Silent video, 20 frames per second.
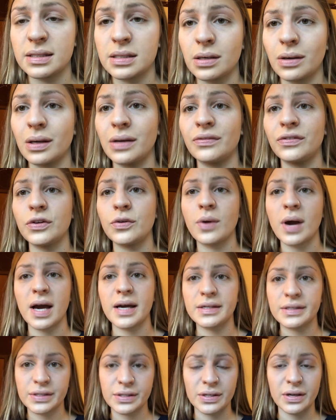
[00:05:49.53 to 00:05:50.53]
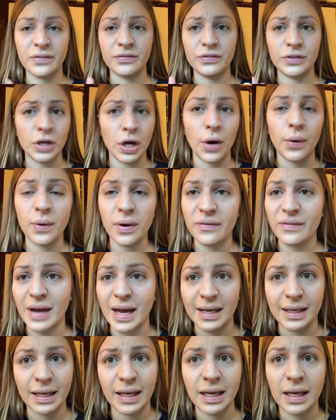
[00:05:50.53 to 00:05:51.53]
So if you guys know of
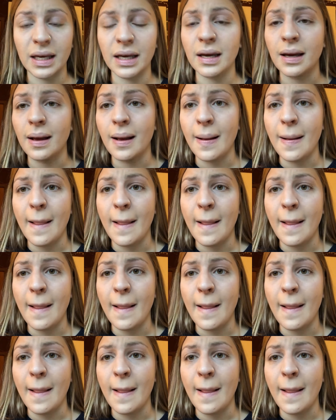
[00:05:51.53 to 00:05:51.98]
any